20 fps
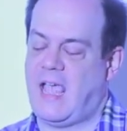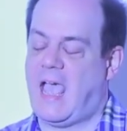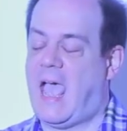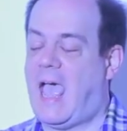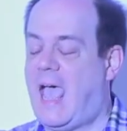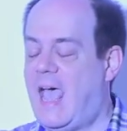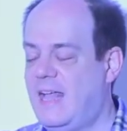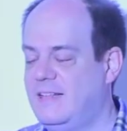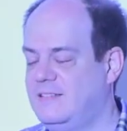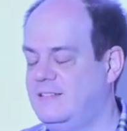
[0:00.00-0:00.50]

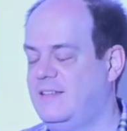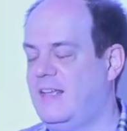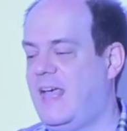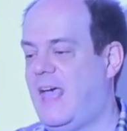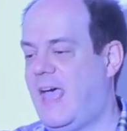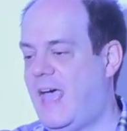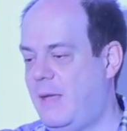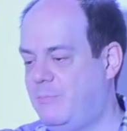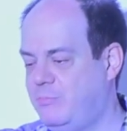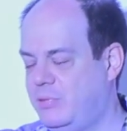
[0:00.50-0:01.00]
has
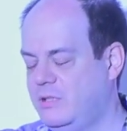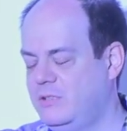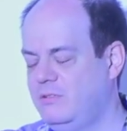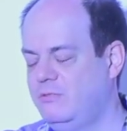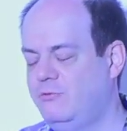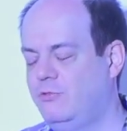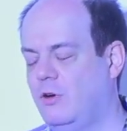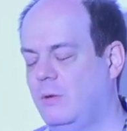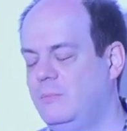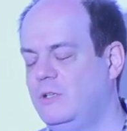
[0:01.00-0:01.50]
happened
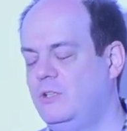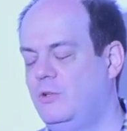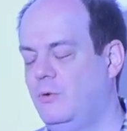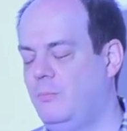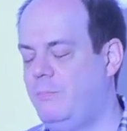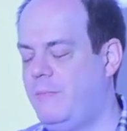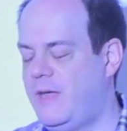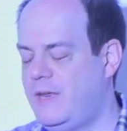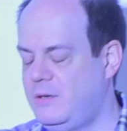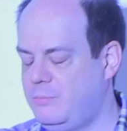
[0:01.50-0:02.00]
from a
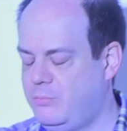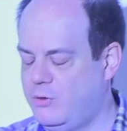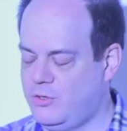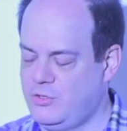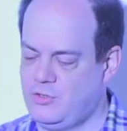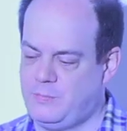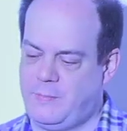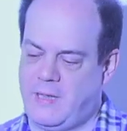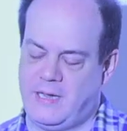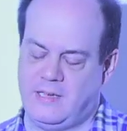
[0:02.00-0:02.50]
domain
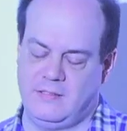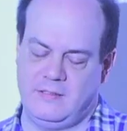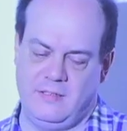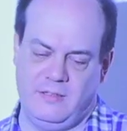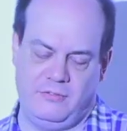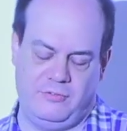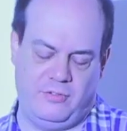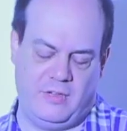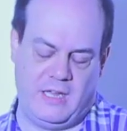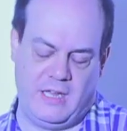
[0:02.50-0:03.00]

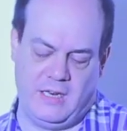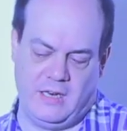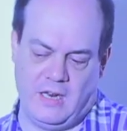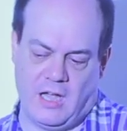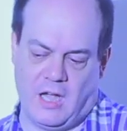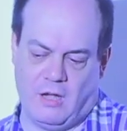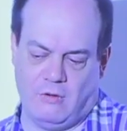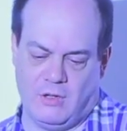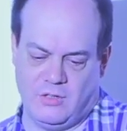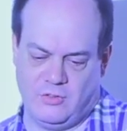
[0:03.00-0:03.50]
perspective in
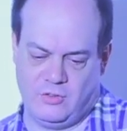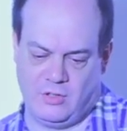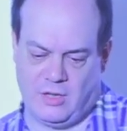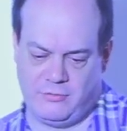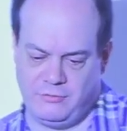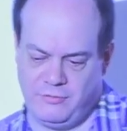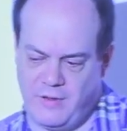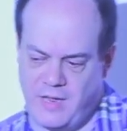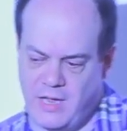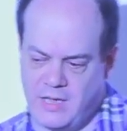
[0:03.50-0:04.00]
our
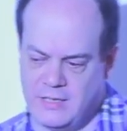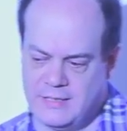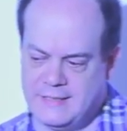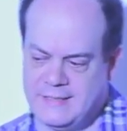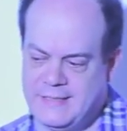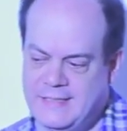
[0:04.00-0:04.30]
software.